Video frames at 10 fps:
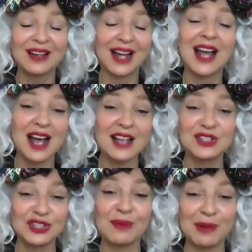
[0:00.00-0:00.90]
I cast
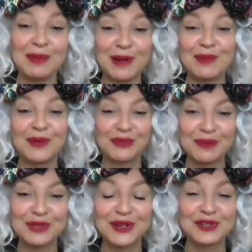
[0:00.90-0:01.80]
so many people from
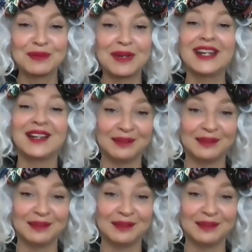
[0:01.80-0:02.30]
social media.